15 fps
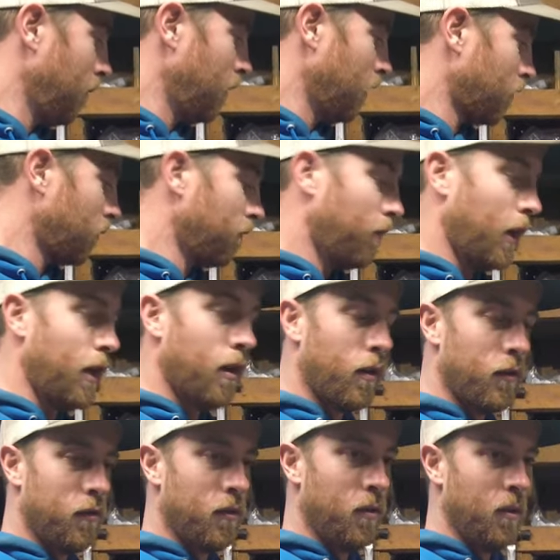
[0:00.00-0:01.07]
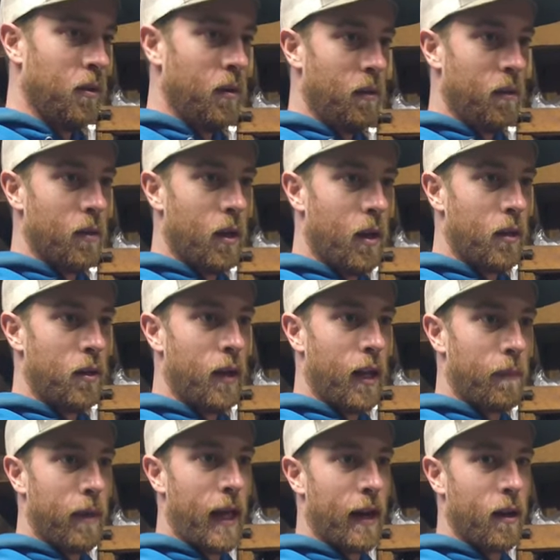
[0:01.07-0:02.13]
this one fails, uh, you got
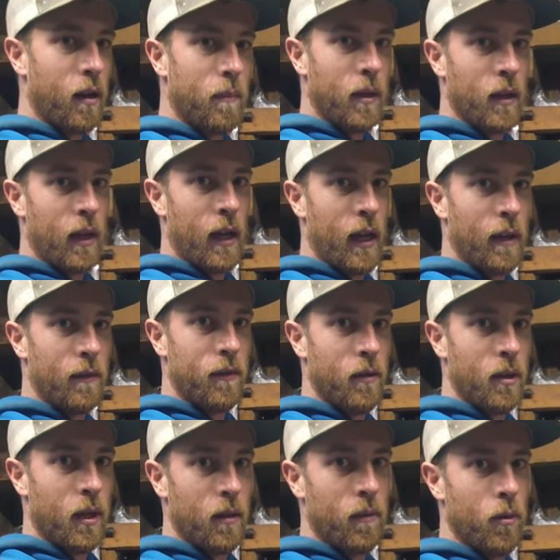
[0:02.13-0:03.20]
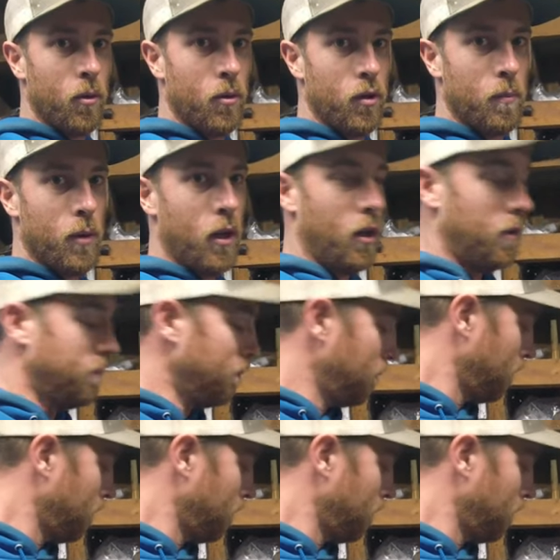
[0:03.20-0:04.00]
a backup in line so it doesn't ruin your pump.